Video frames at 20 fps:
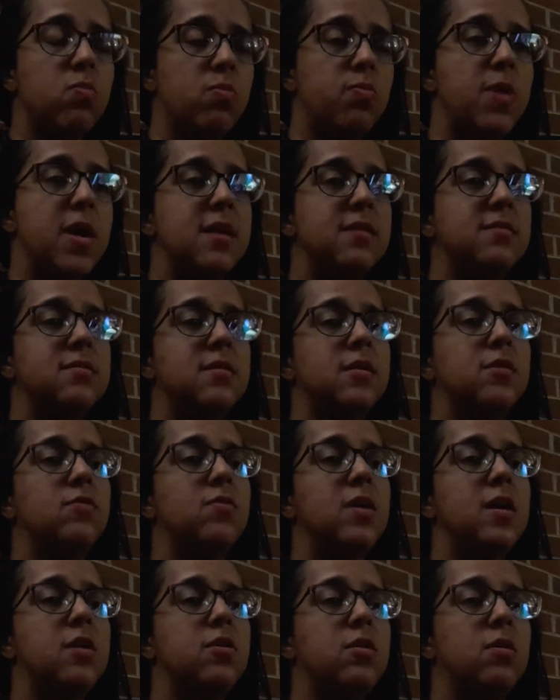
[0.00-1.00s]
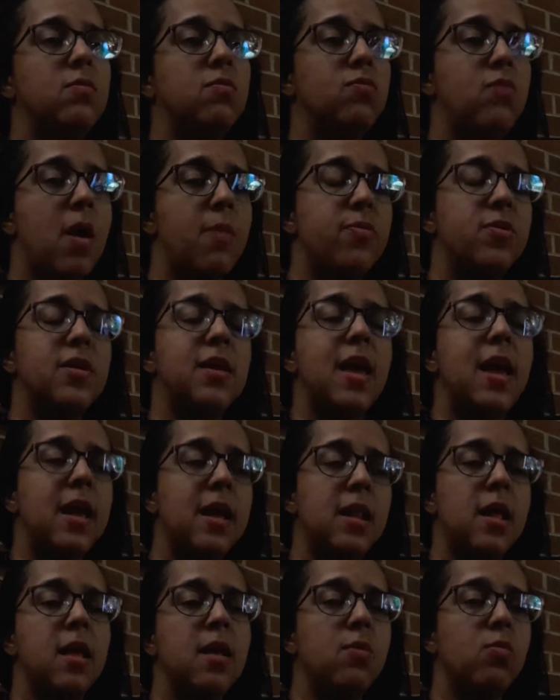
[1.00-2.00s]
basically
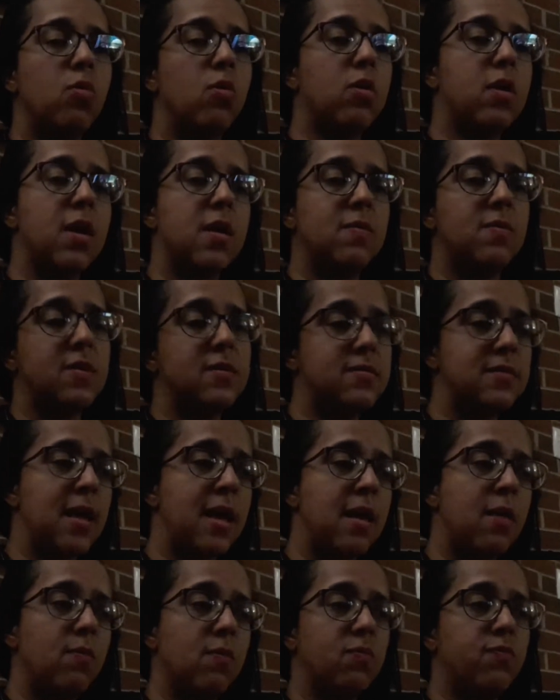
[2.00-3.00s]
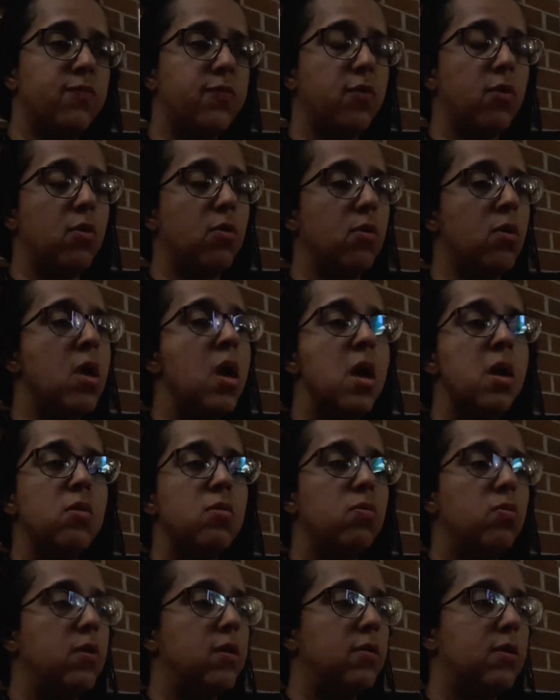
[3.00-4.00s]
replicating, working to say for
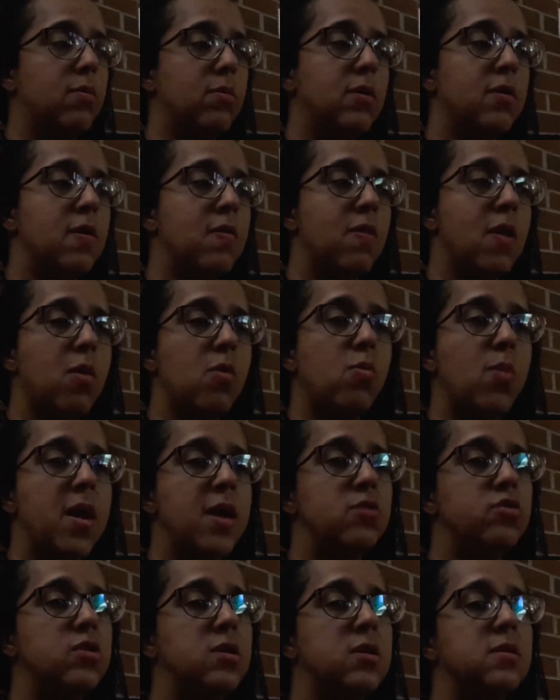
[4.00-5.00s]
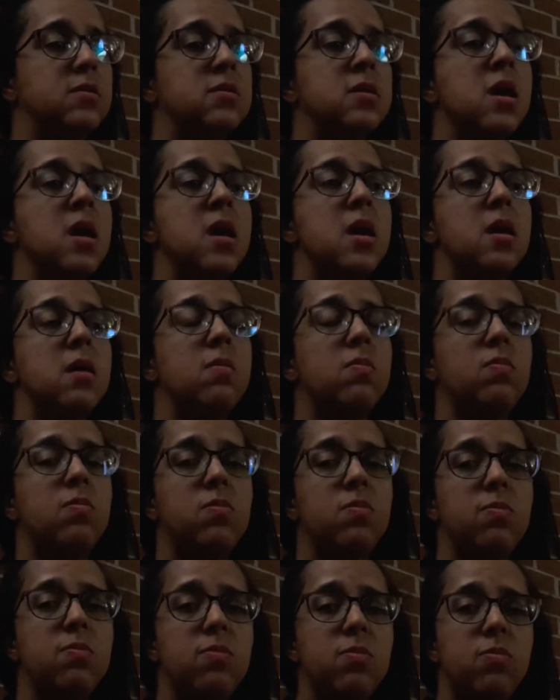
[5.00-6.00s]
really, really low wages,
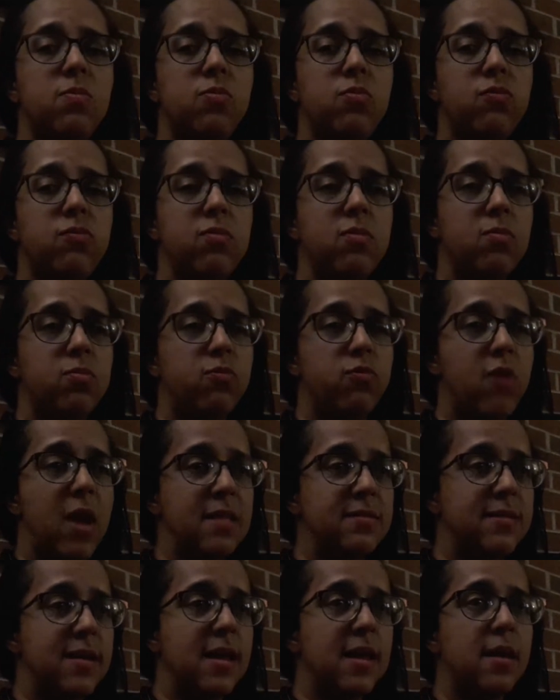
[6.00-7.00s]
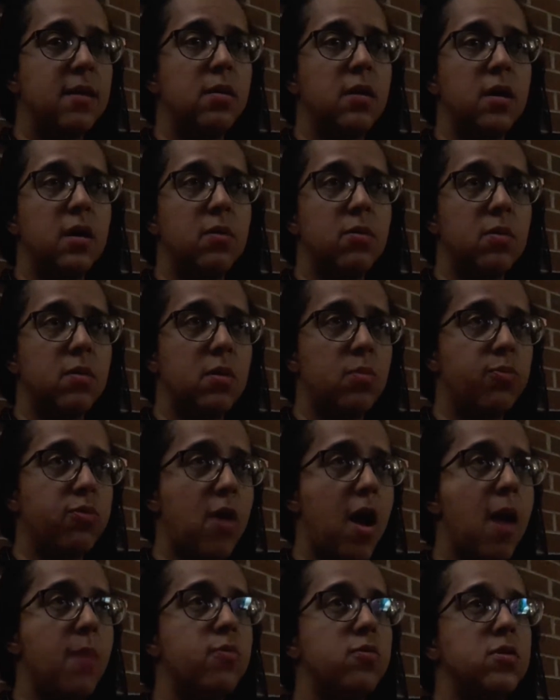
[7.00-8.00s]
renting
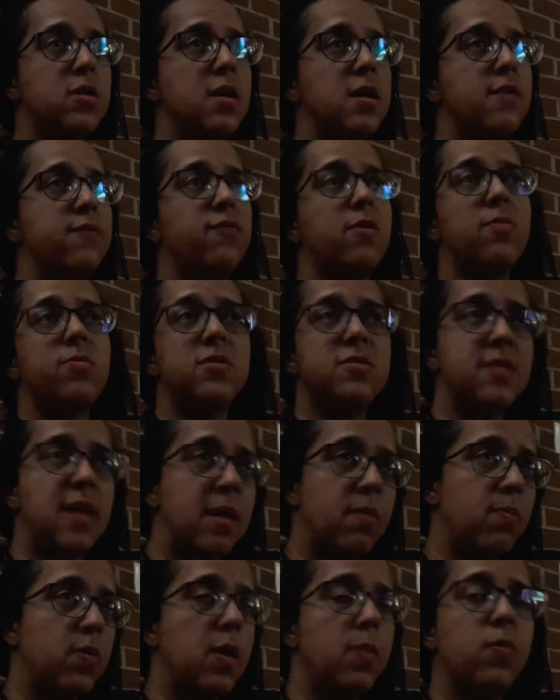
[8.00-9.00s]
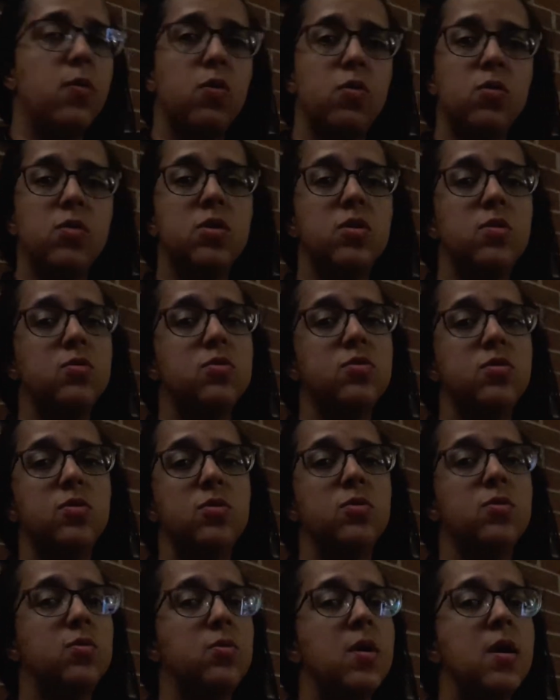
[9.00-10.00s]
property from the same people who used
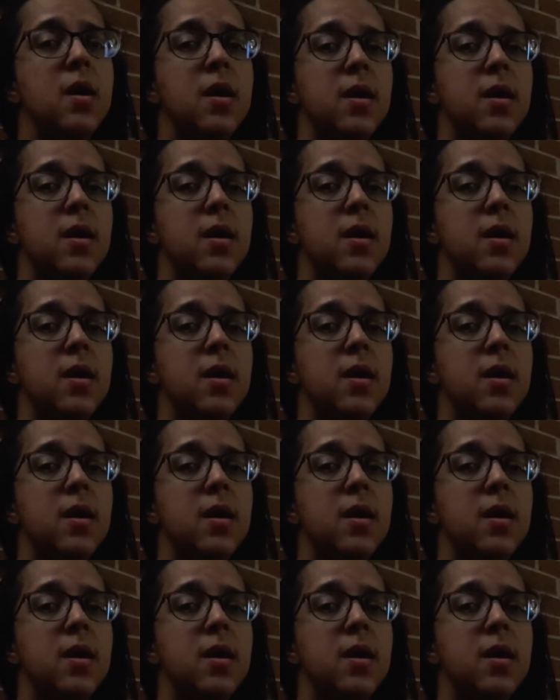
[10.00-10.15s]
to